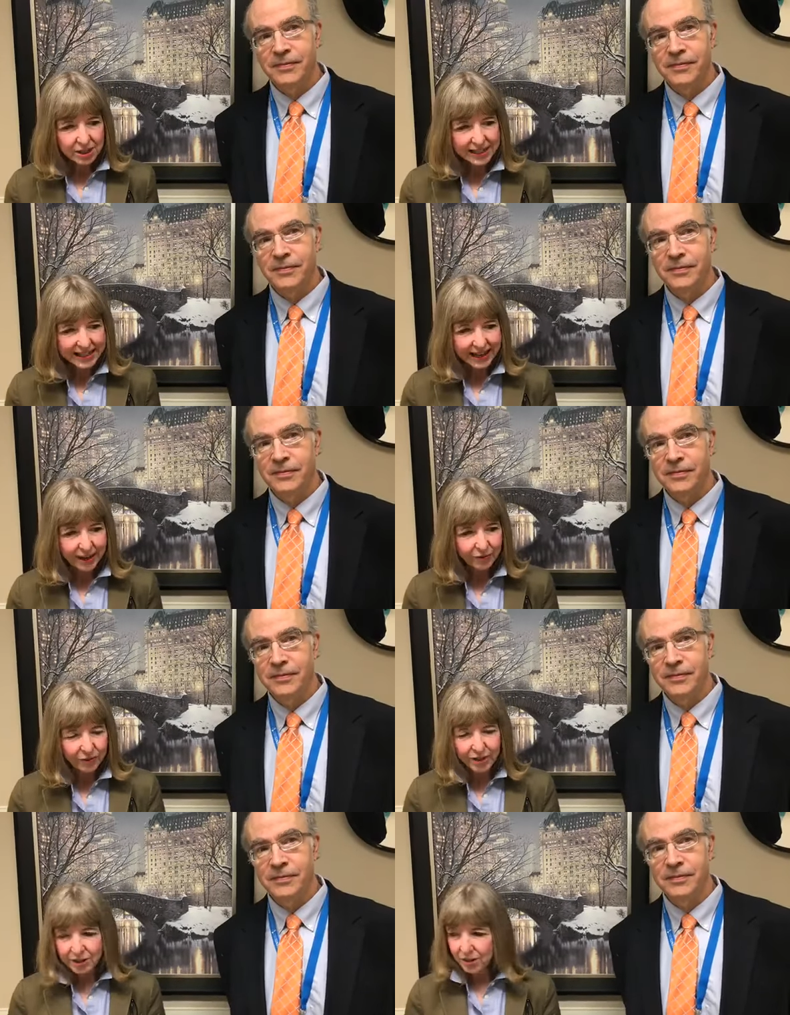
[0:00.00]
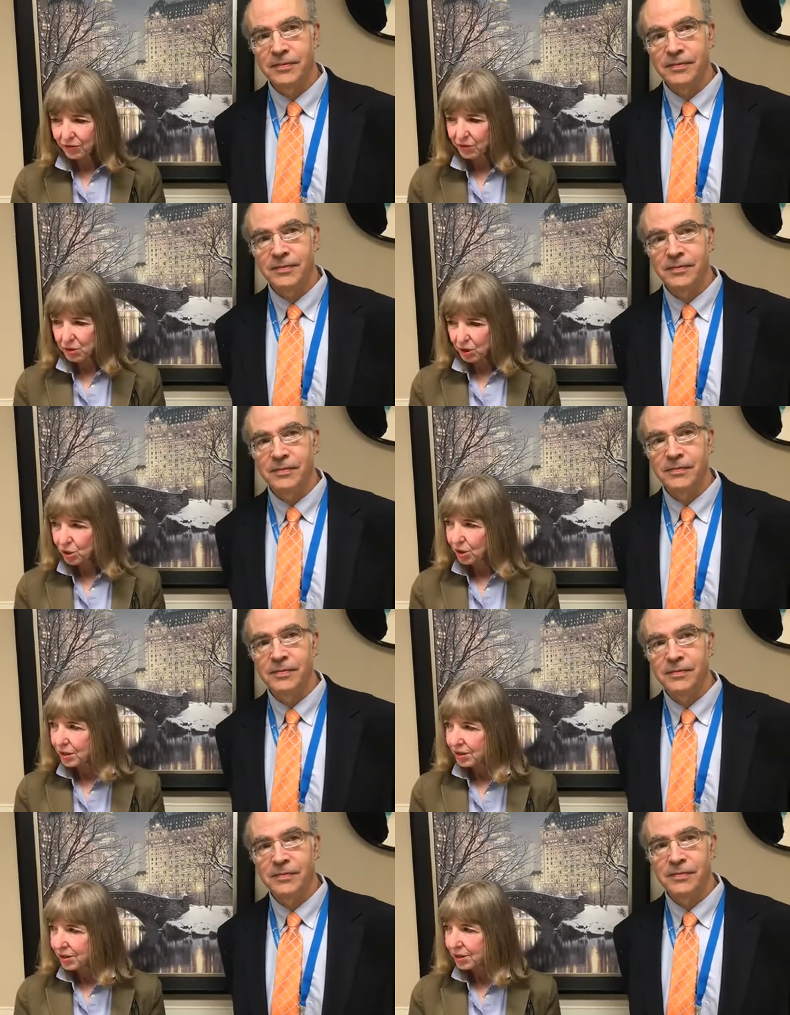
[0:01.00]
Speaker 1: staff, it's the
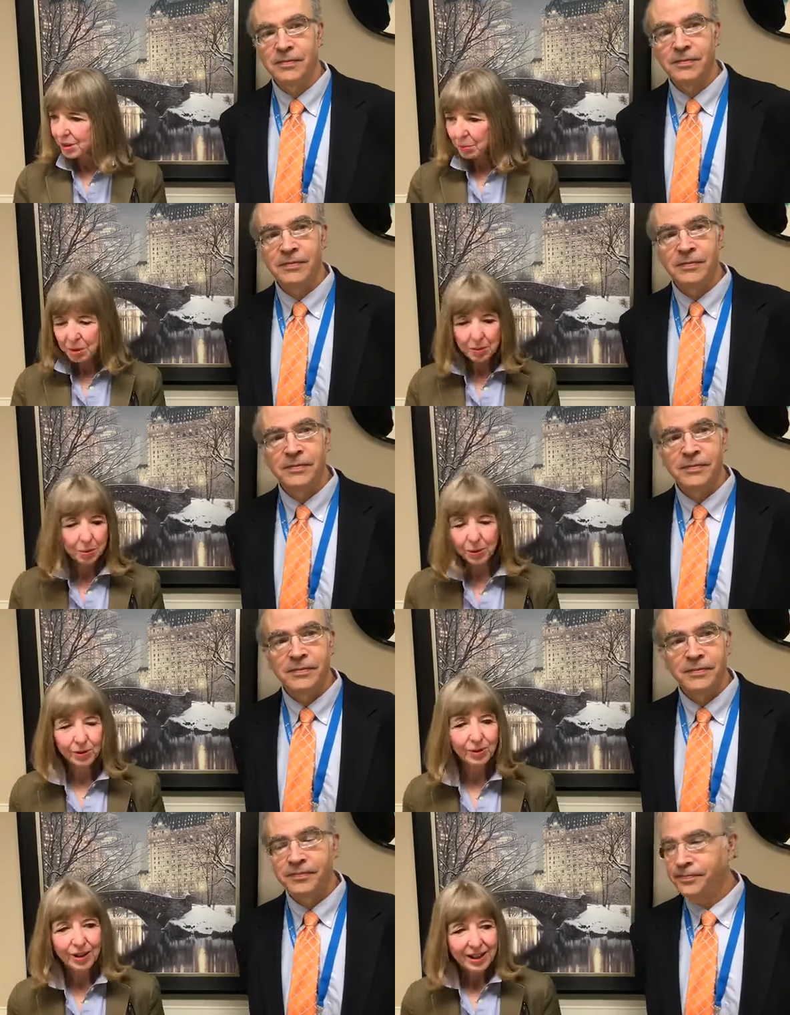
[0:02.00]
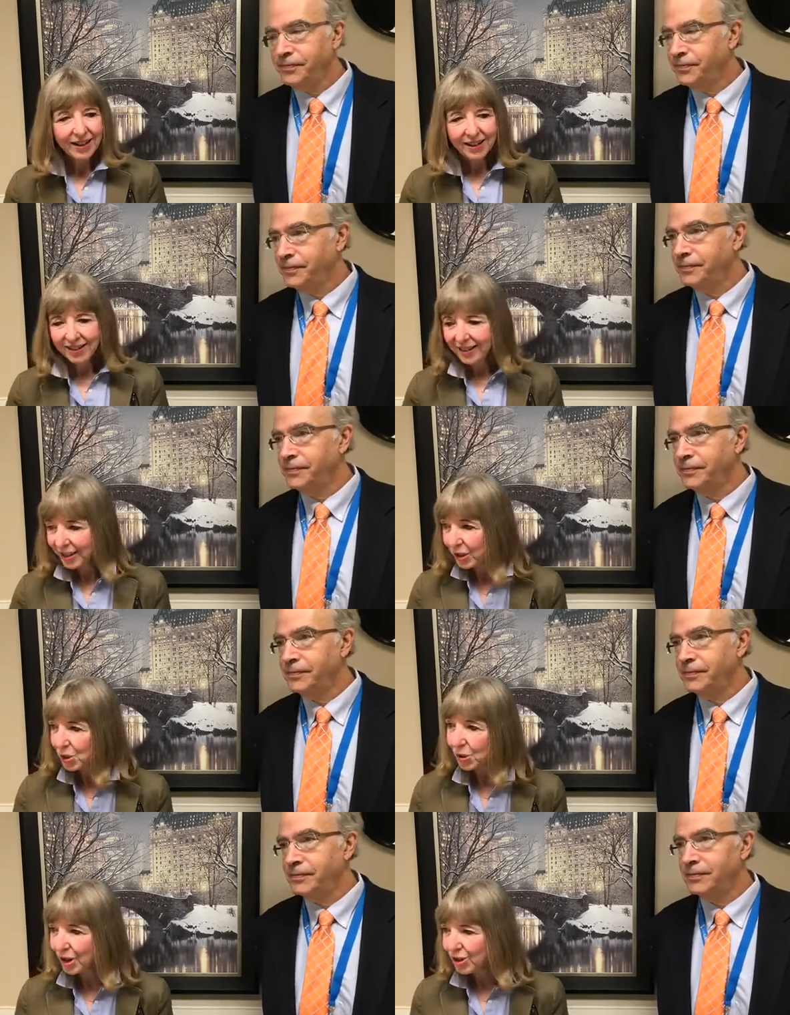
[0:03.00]
physicians, it's the people uh, in the
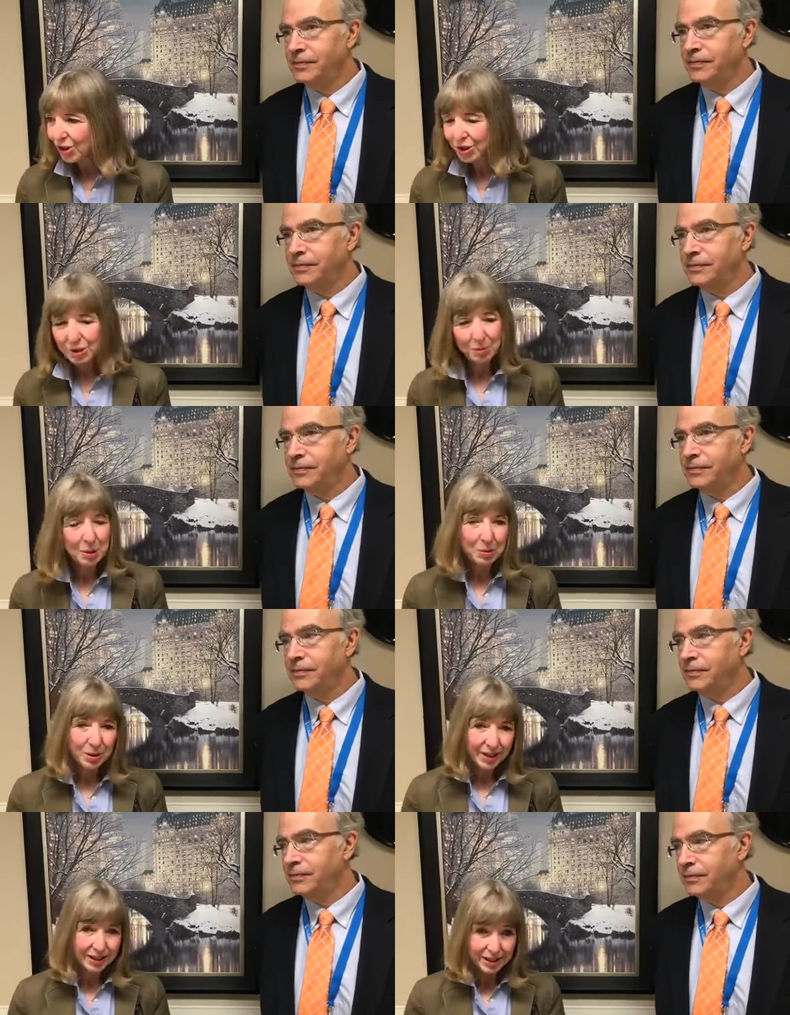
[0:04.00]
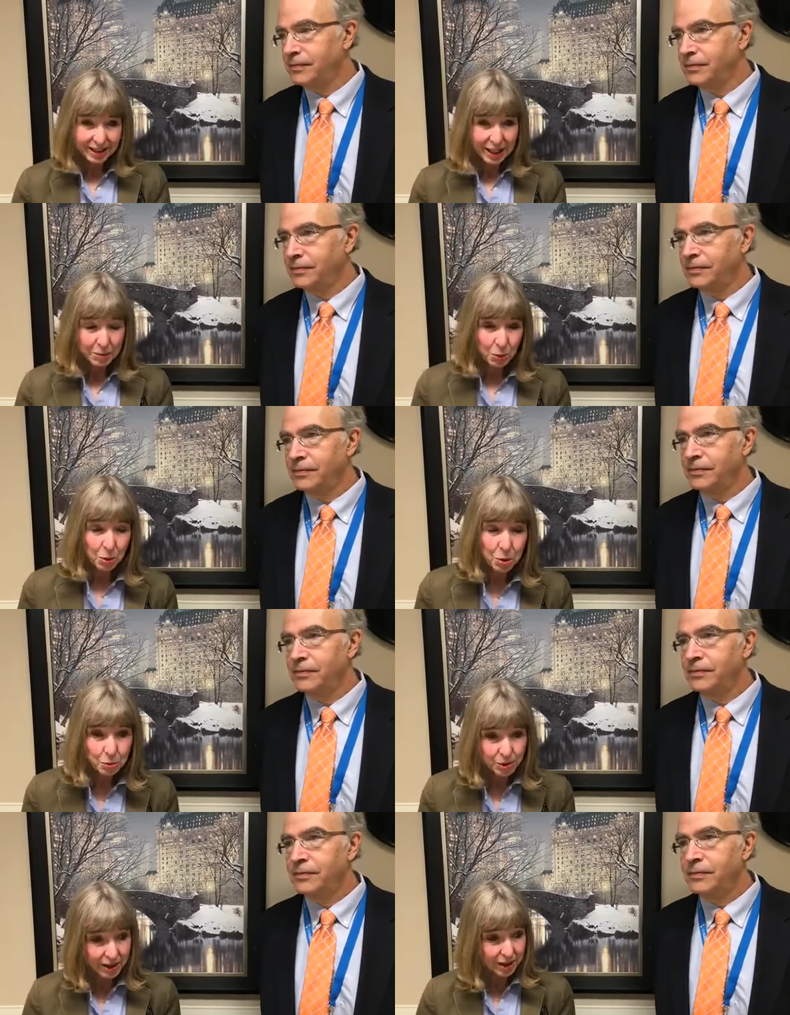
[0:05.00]
trenches, the people that keep the
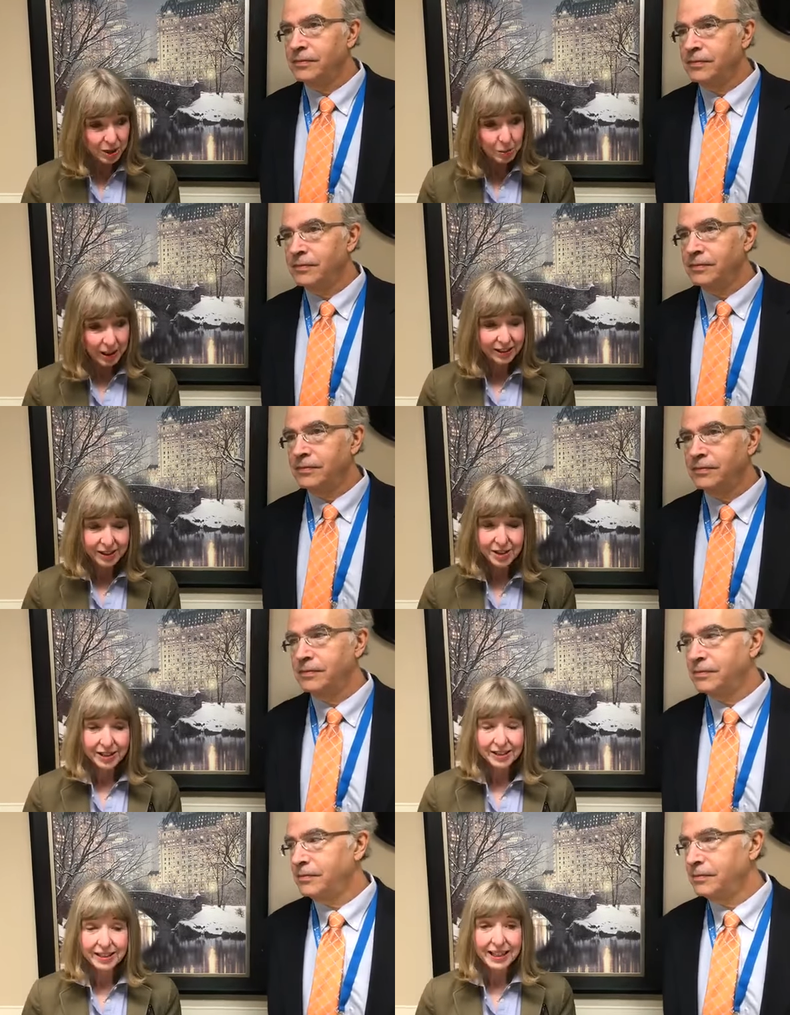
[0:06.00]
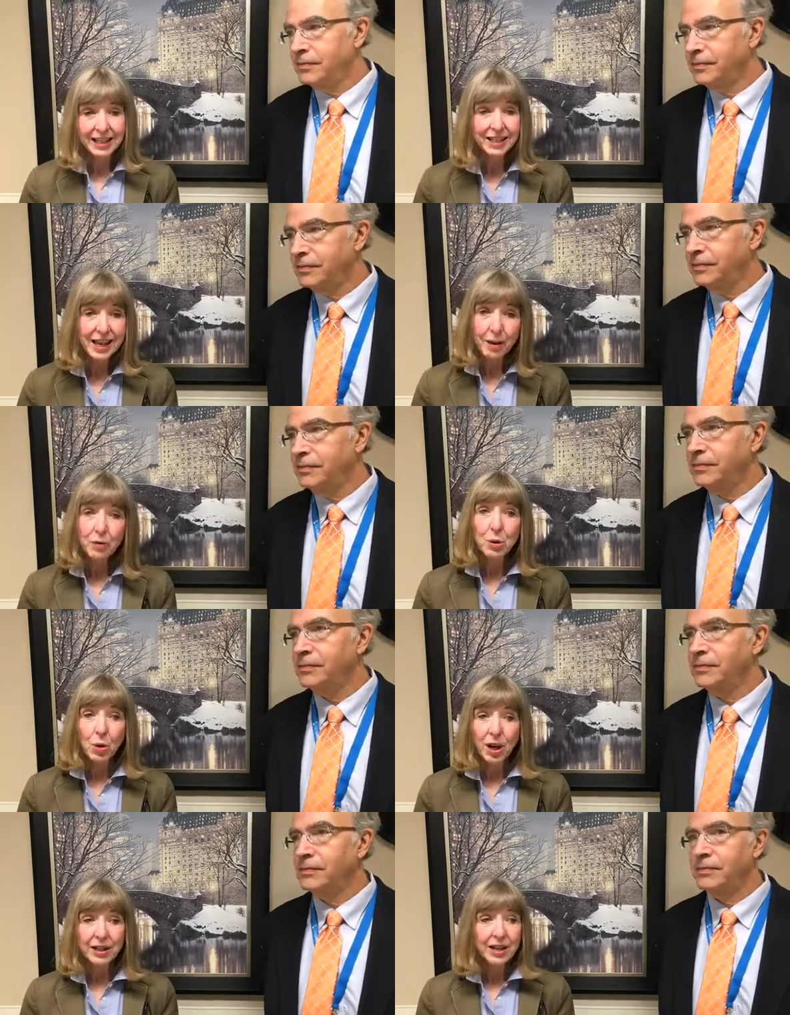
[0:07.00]
rooms uh, spotlessly clean, it's
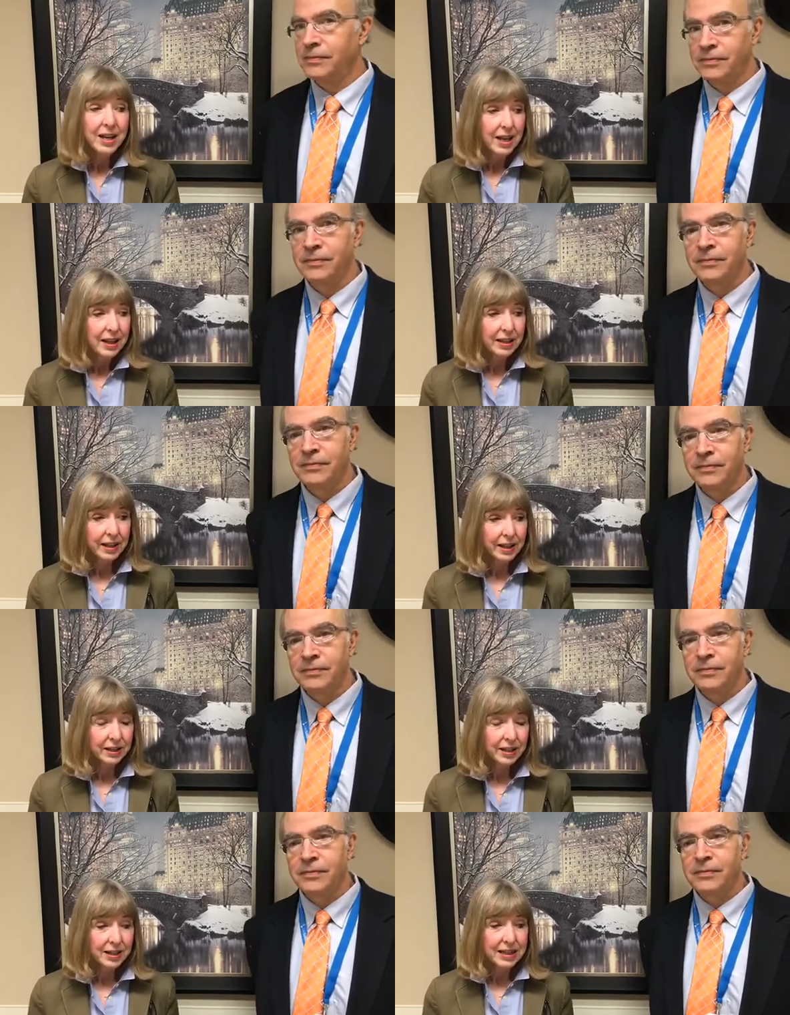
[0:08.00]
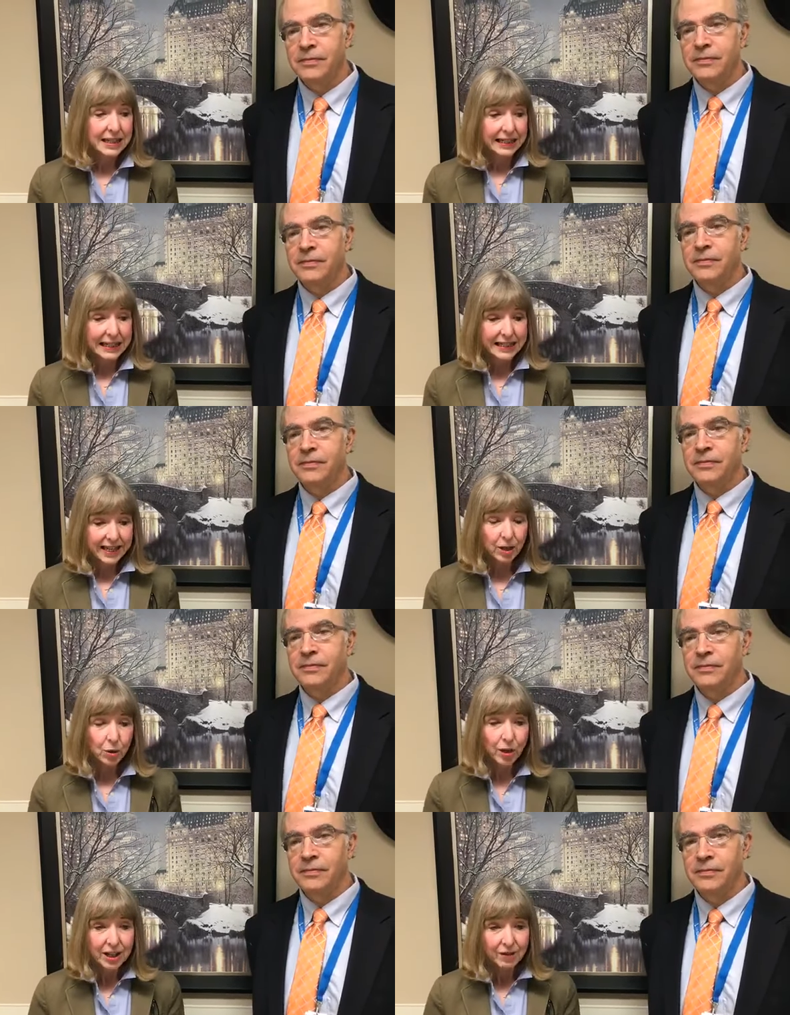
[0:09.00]
everyone that uh, can take
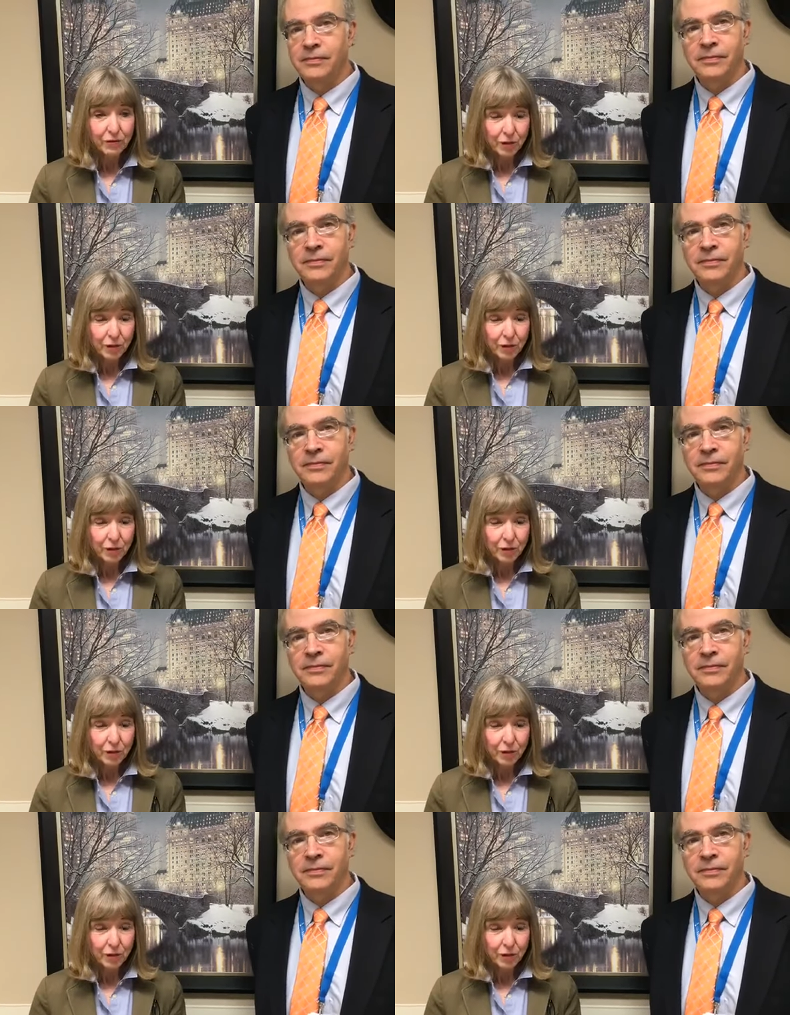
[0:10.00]
credit for